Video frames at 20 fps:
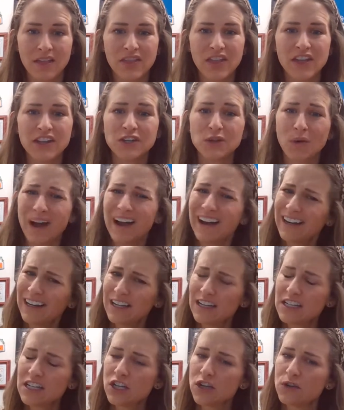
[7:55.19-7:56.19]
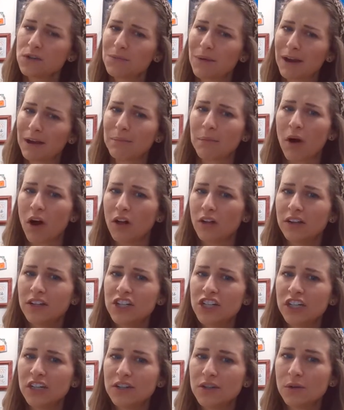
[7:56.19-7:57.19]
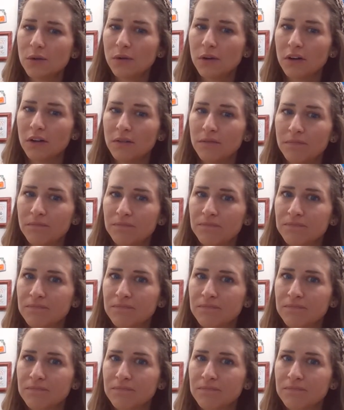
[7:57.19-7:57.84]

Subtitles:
Then do I need to use my apology tool?